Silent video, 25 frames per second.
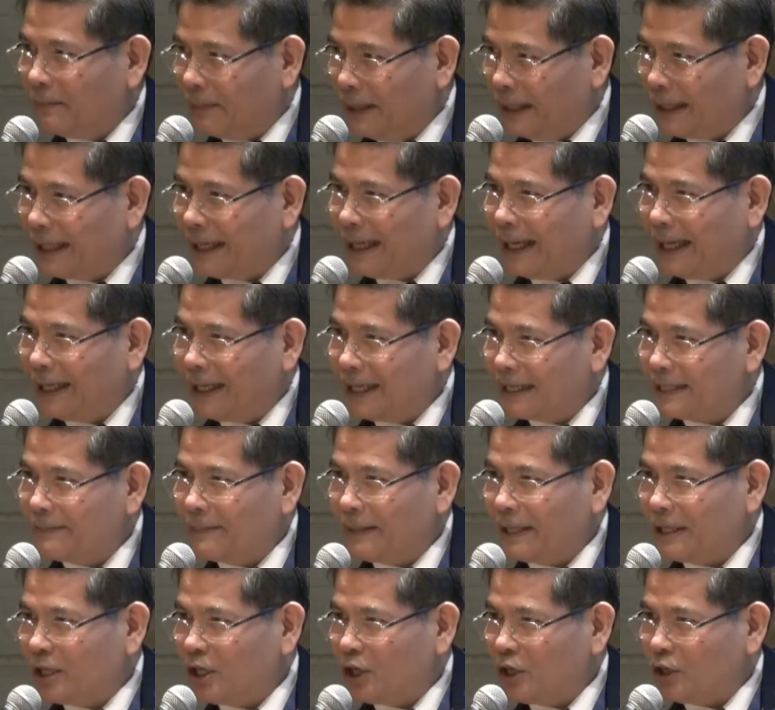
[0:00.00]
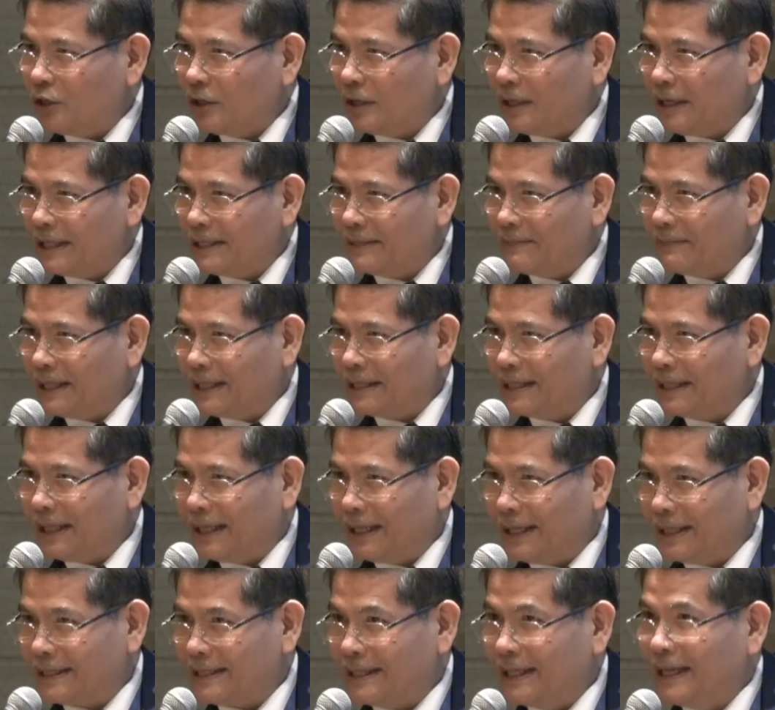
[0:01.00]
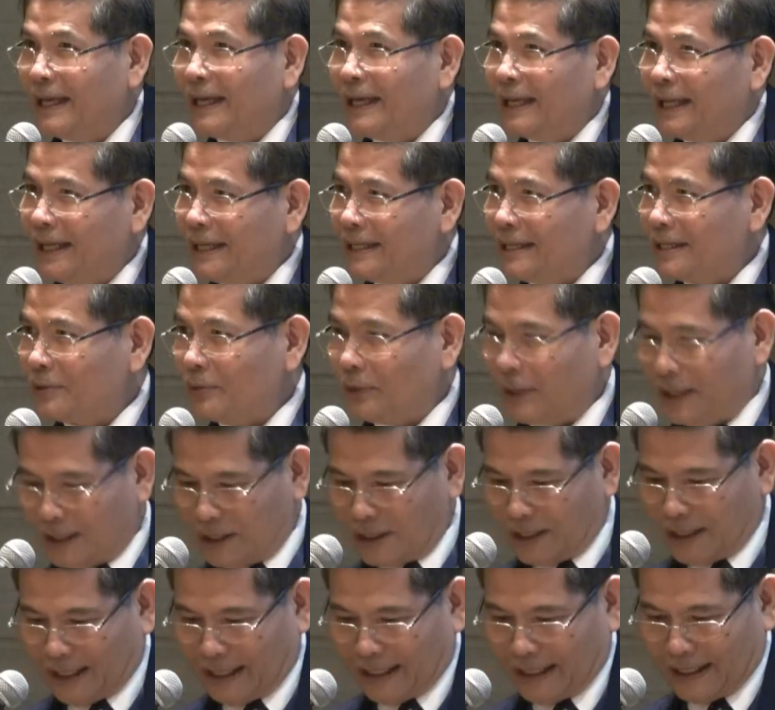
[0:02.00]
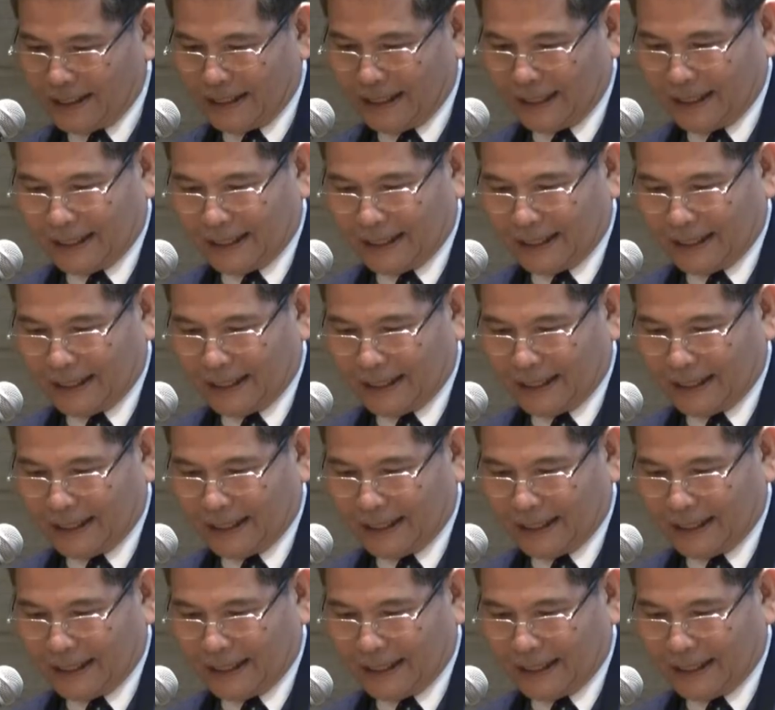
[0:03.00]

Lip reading: But again, expectation is much less. This is where the challenge